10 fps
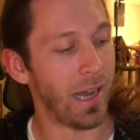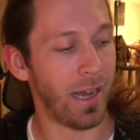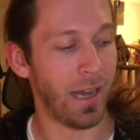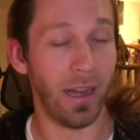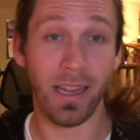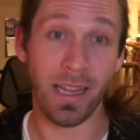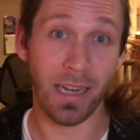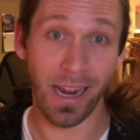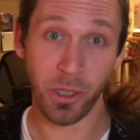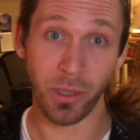Uh,
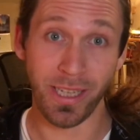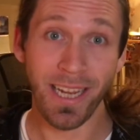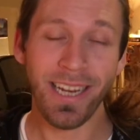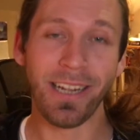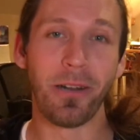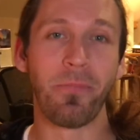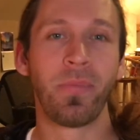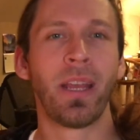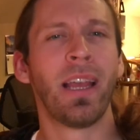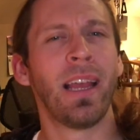in actually eating them,